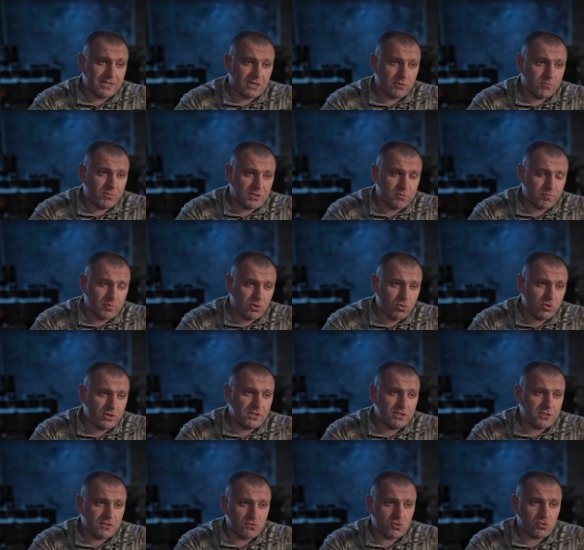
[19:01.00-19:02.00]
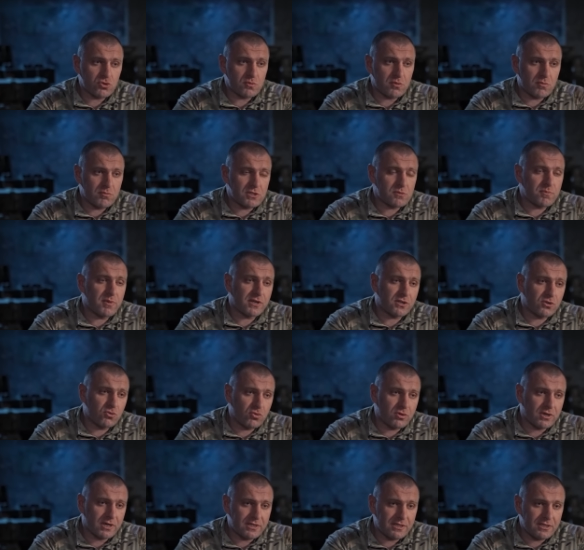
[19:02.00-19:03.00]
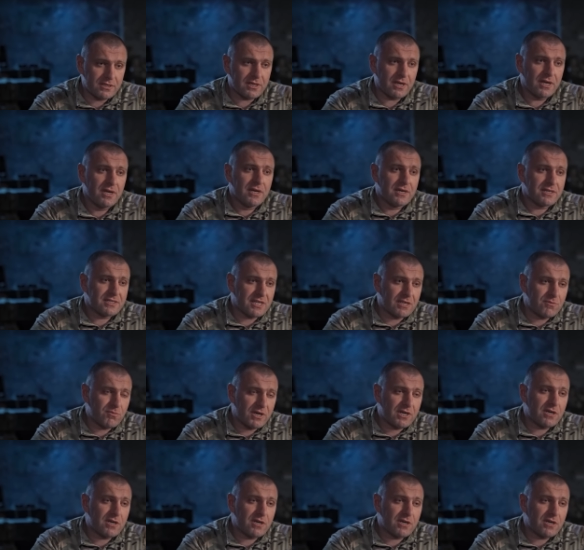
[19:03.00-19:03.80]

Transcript: of Ukraine leads the way in the number of enemy